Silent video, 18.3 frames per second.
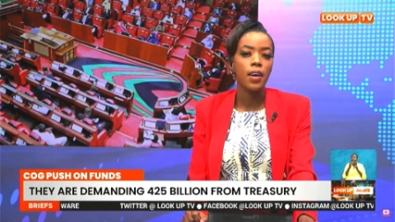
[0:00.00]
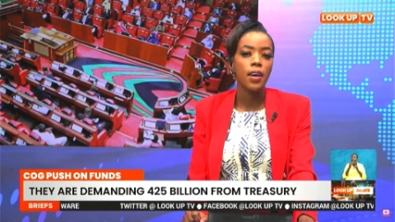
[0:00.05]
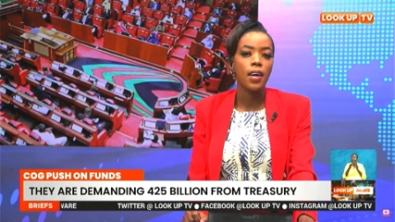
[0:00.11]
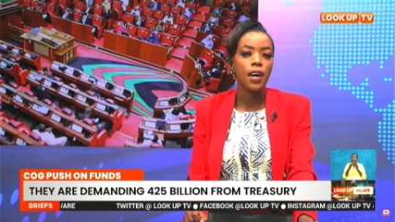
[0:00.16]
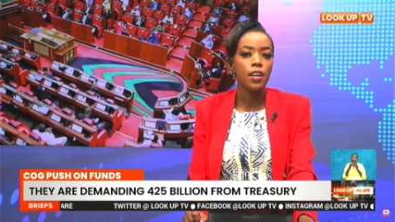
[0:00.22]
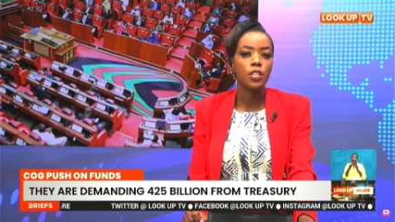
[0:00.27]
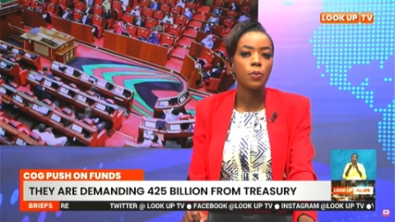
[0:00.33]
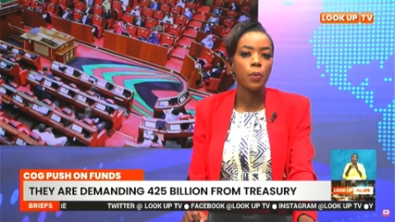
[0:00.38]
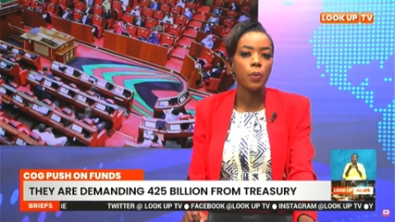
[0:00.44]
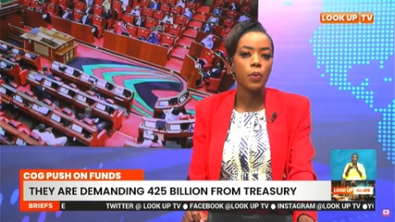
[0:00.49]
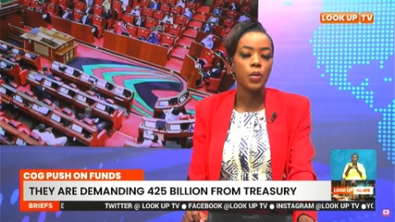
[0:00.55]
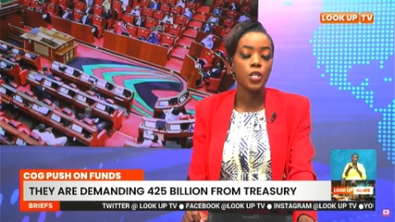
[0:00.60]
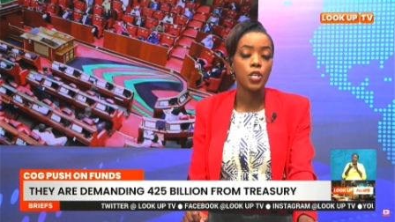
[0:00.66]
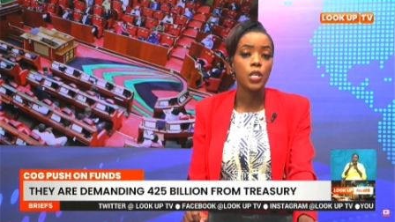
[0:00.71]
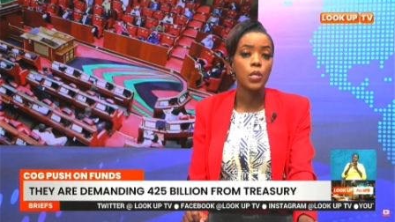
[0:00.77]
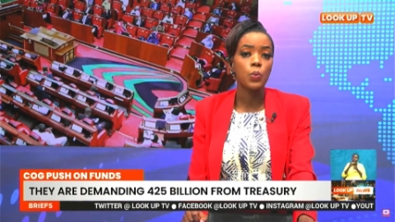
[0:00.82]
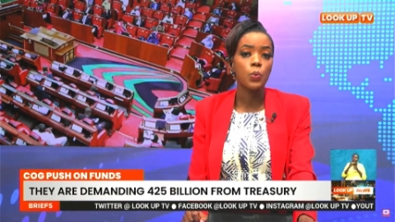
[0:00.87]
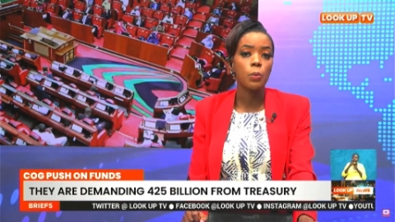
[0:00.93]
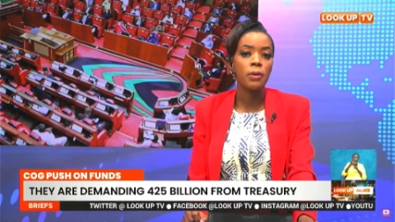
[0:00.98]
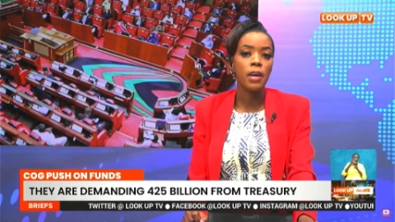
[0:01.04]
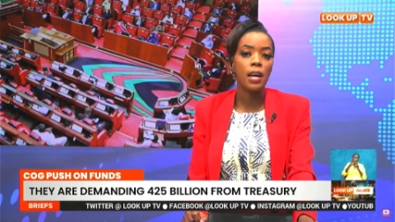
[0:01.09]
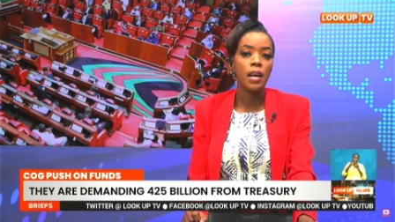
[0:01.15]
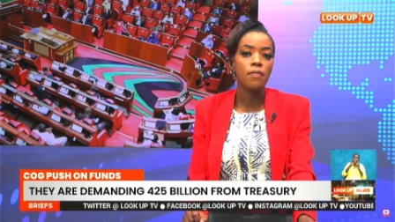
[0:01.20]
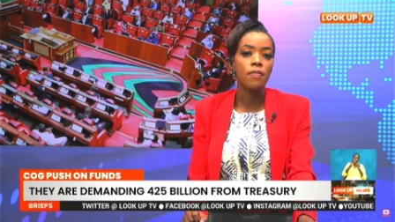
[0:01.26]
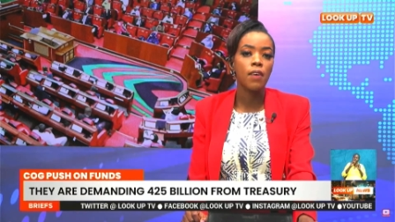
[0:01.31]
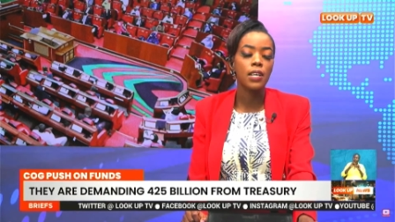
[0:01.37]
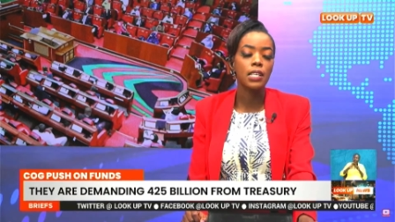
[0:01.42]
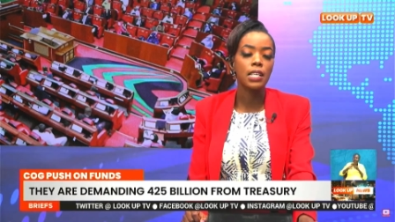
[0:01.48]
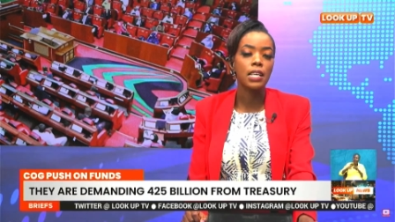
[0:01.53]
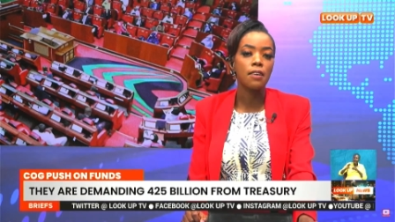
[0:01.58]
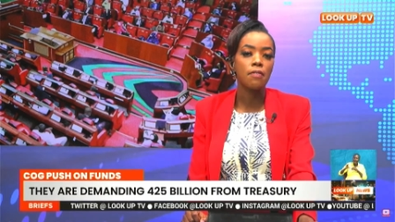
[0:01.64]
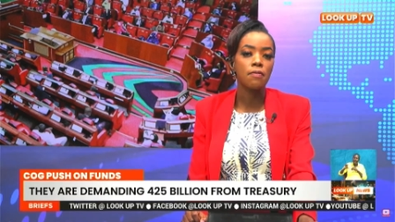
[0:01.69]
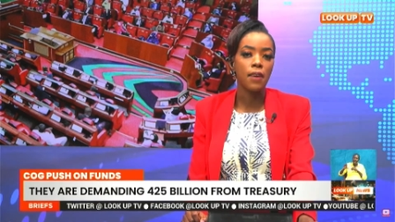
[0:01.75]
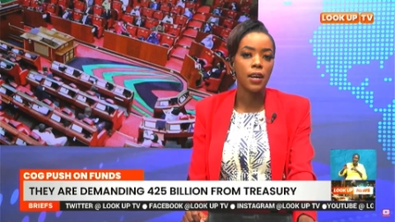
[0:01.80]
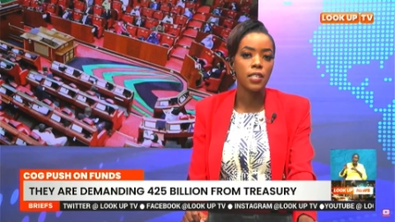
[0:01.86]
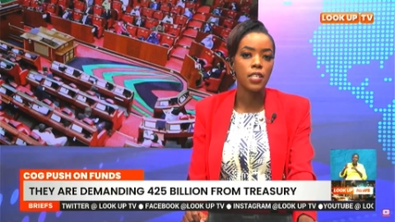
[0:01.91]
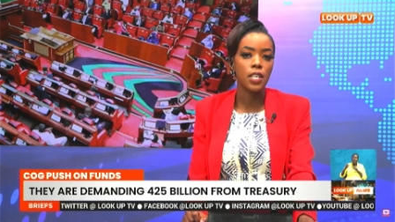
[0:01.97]
county operations will be adversely
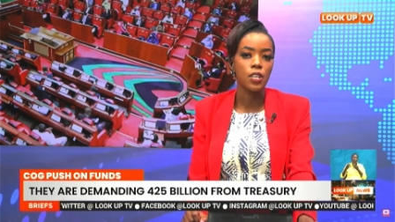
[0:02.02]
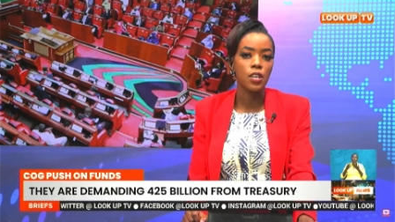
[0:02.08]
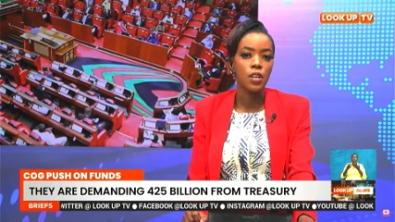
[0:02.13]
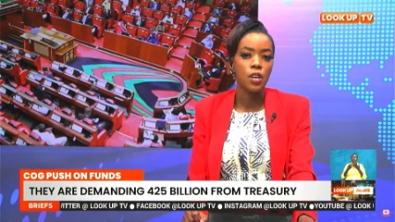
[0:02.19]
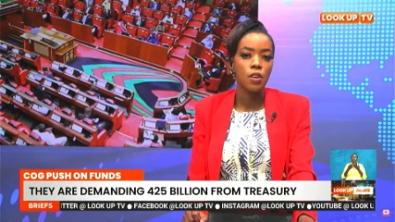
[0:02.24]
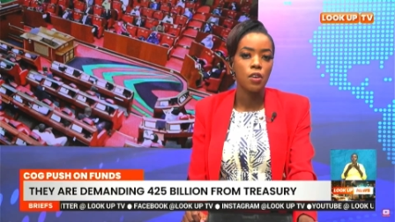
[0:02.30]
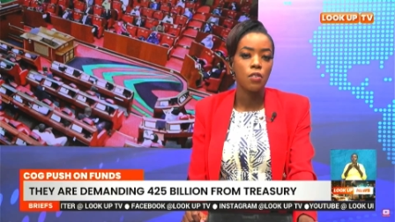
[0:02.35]
affected,